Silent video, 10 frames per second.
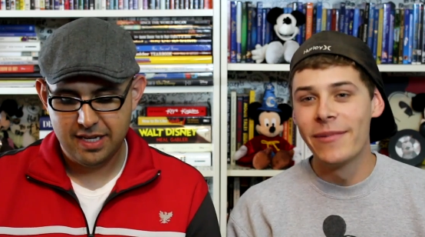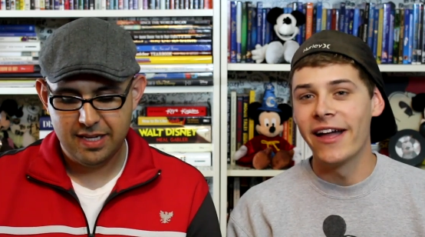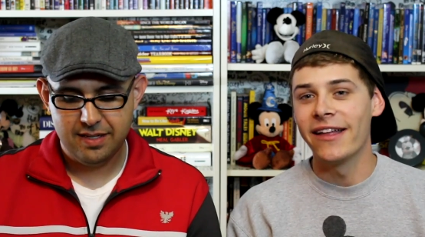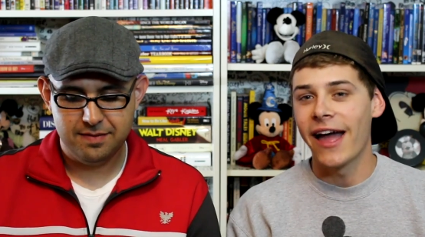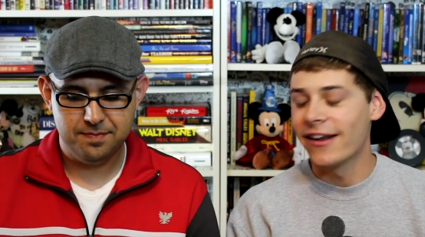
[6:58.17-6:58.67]

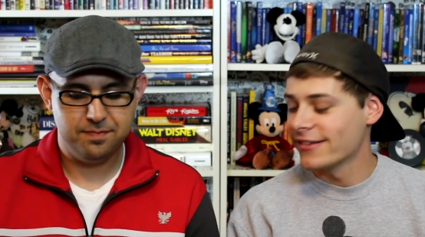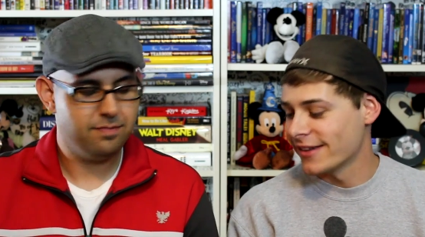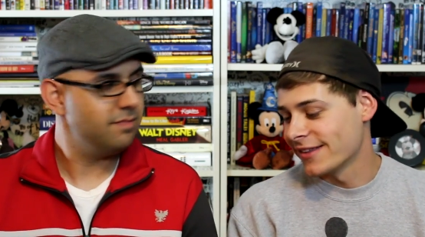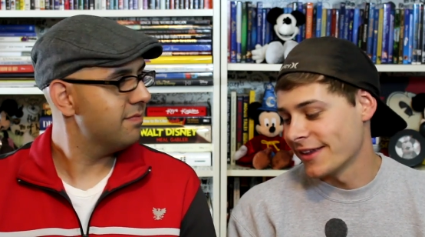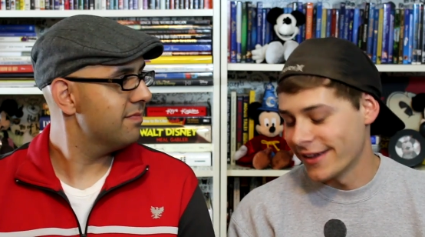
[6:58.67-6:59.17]
Speaker 1: But I
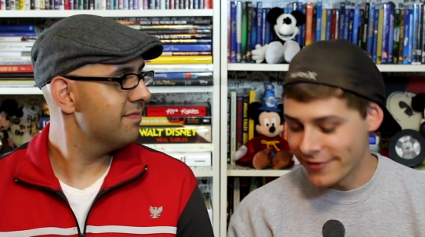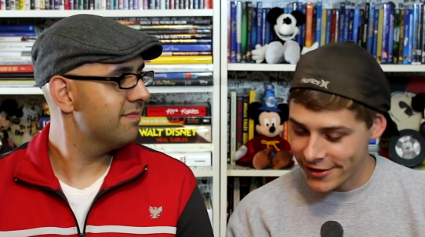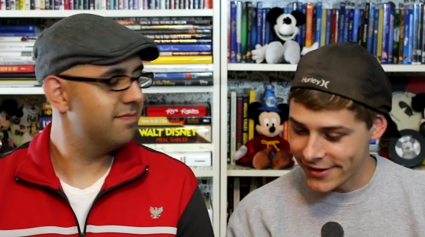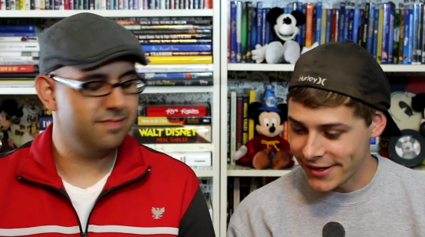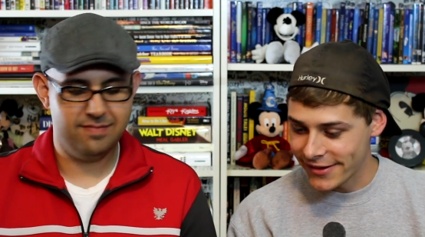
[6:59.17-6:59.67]
don't think they
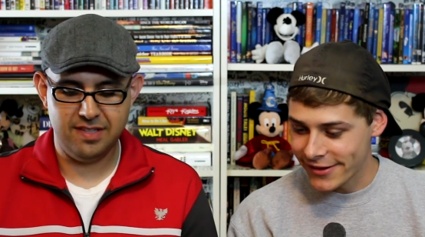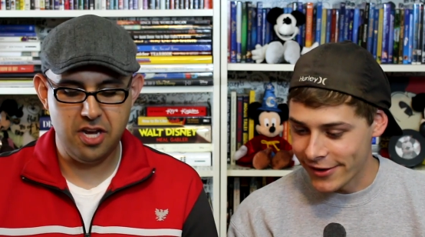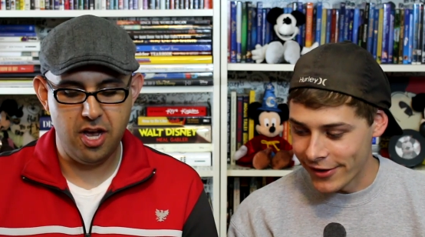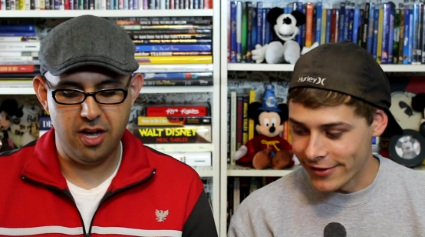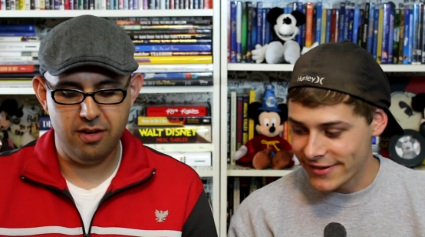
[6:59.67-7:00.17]
ever did. So
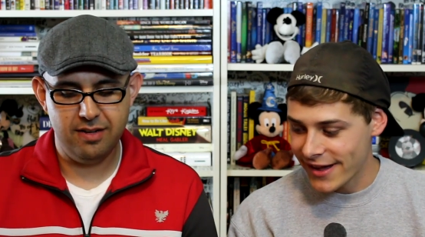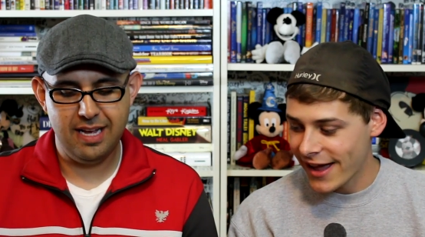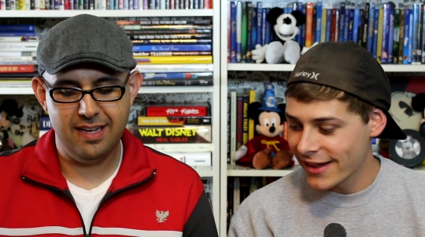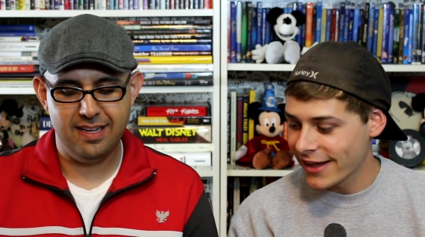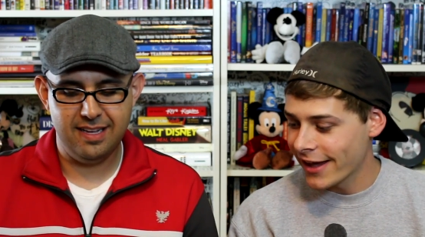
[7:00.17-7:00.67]

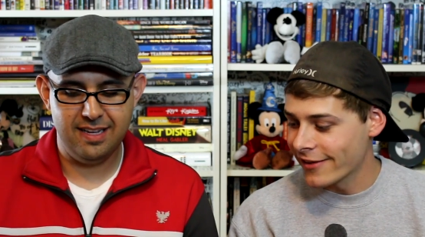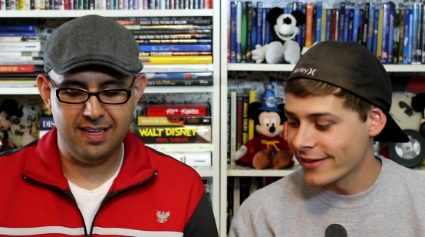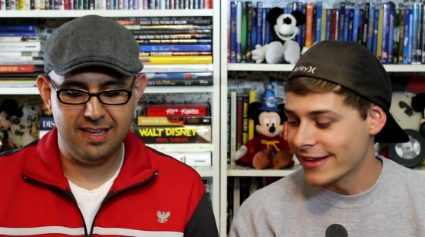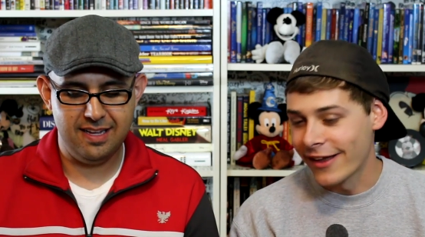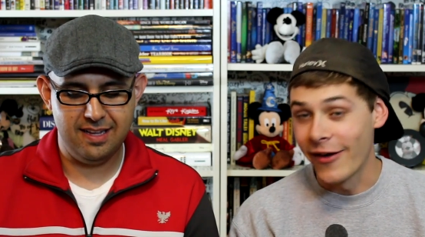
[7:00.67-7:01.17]
sadly, I
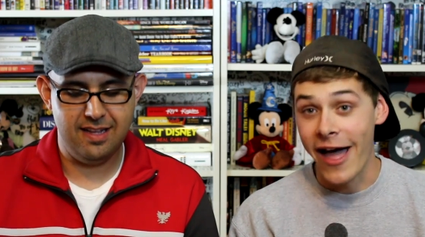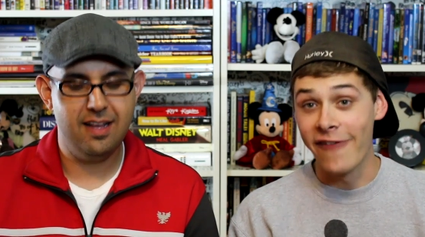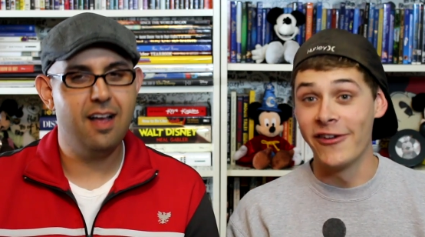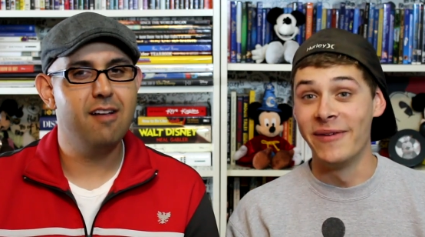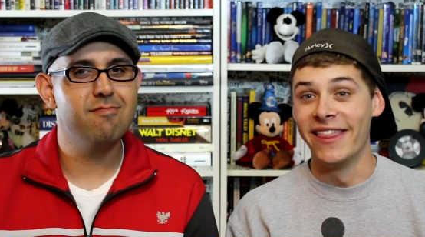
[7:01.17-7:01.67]
don't think that'll
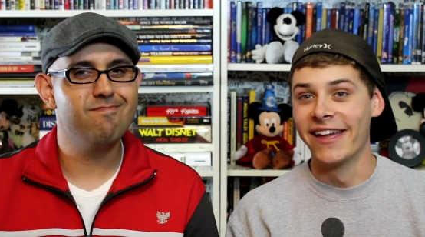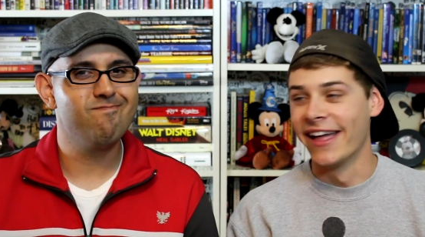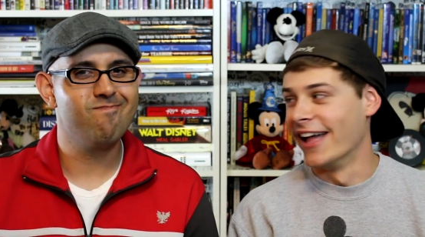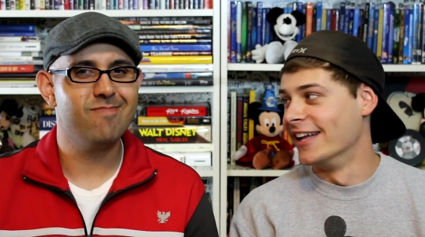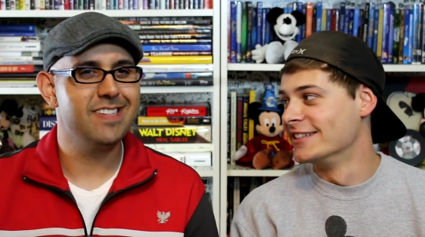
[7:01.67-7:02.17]
ever be the
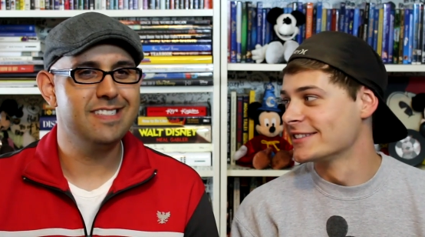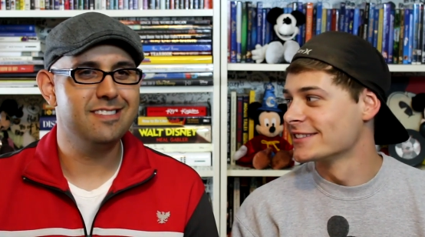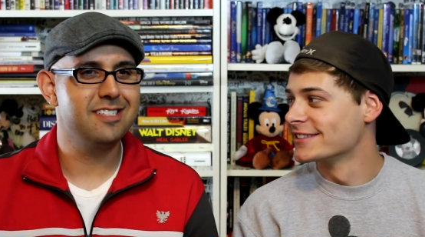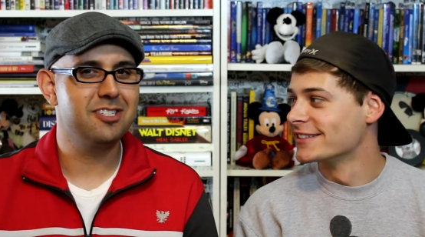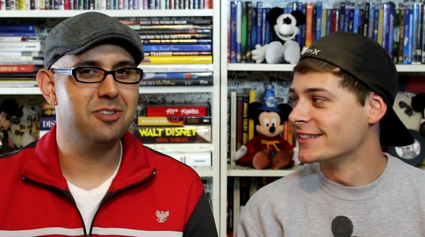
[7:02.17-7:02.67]
case.
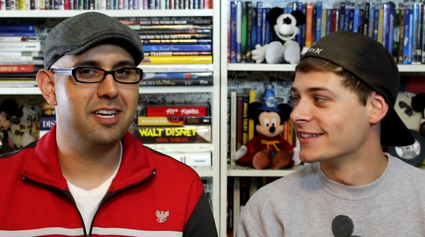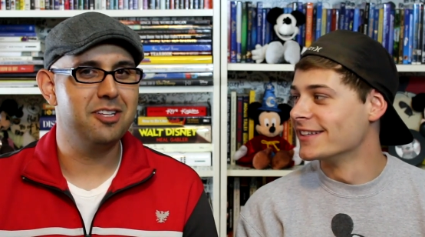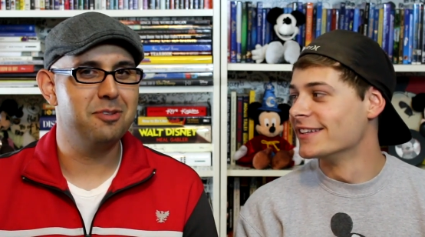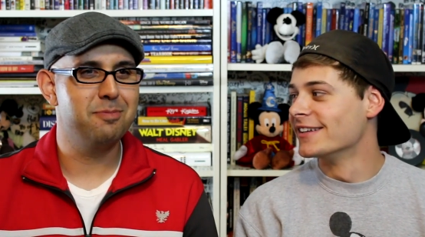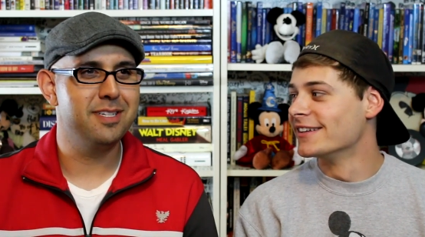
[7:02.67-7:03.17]
I don't think so
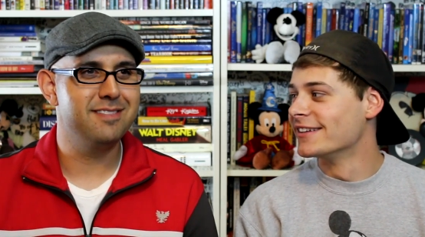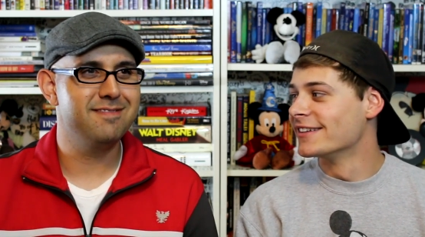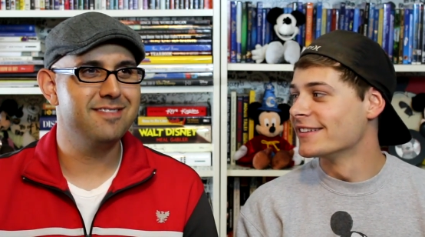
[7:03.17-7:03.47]
either, but